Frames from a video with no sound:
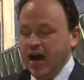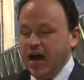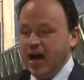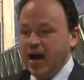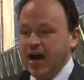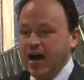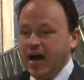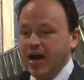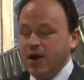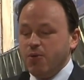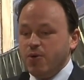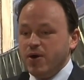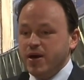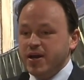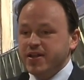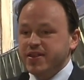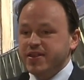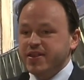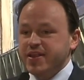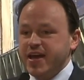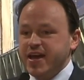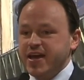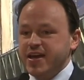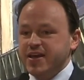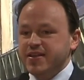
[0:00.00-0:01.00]
Uh, I want to
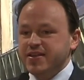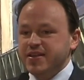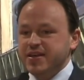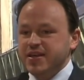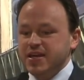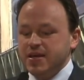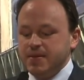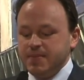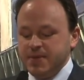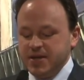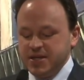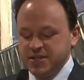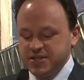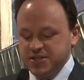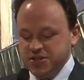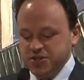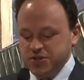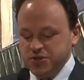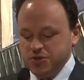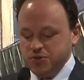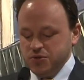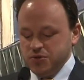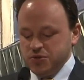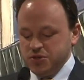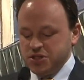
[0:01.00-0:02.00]
thank the M S
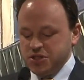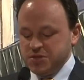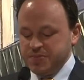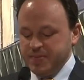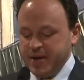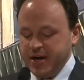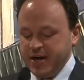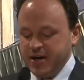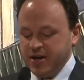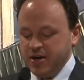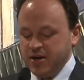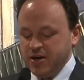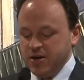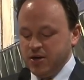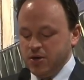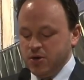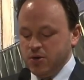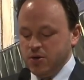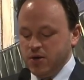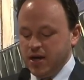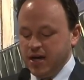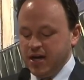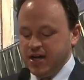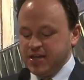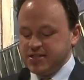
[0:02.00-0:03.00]
U
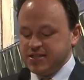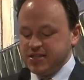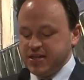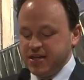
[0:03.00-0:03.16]
Sparrow uh,